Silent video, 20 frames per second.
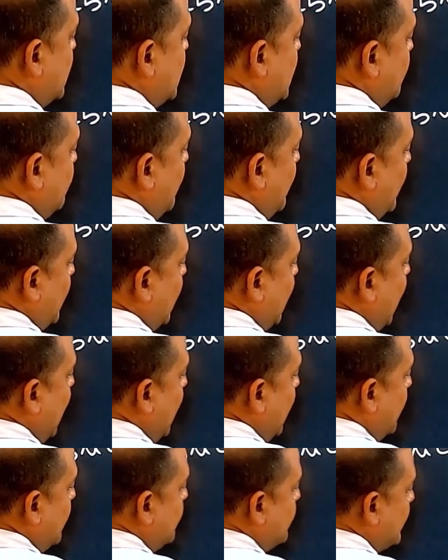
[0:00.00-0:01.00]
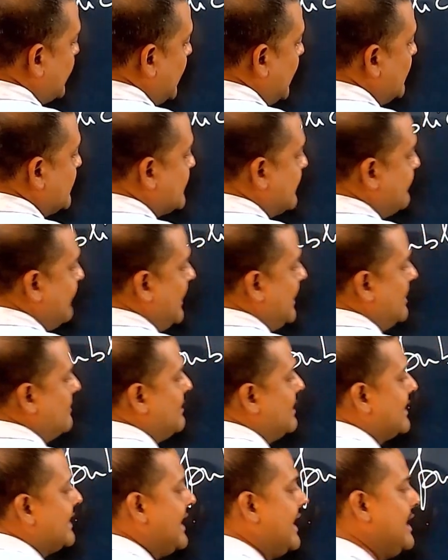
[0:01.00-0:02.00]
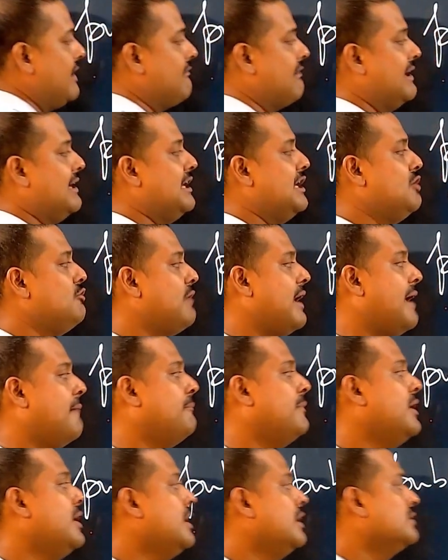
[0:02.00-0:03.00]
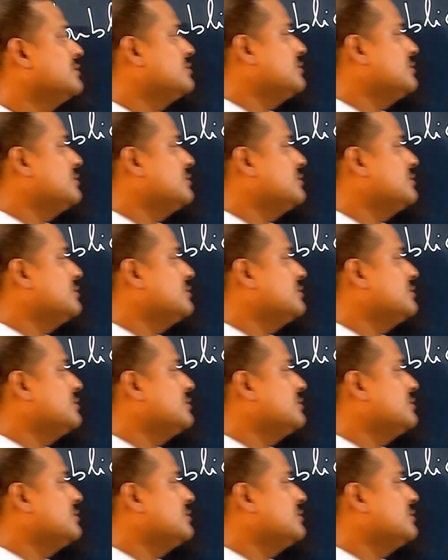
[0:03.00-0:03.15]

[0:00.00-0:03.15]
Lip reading: for k is the variable, k equal new m. So,